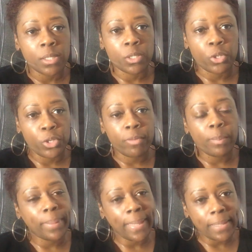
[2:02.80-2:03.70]
So you're
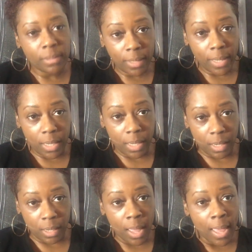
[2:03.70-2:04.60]
replacing your
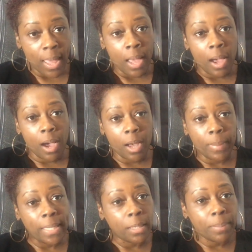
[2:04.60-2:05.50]
hair
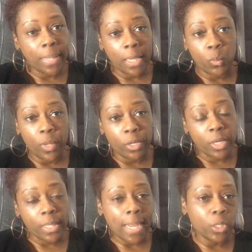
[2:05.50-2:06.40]
in a manner where
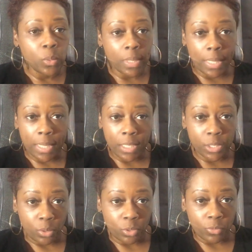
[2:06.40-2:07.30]
you're not using any
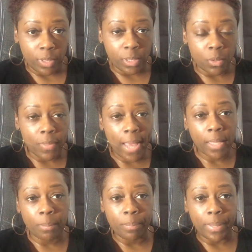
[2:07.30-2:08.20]
surgery. So that
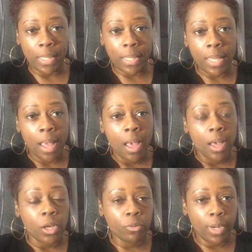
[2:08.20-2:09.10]
can be
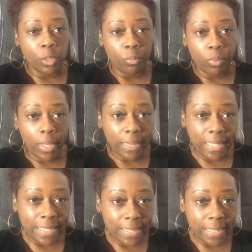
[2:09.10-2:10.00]
a cranial
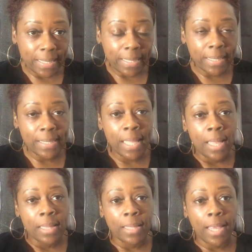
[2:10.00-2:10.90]
prosthesis.
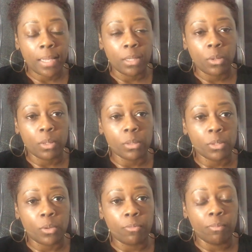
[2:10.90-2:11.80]
That can
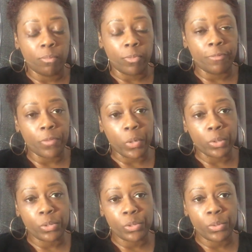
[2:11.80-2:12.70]
also
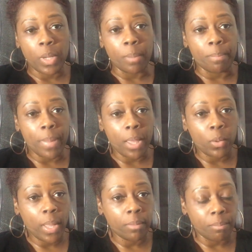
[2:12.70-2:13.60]
refer to a male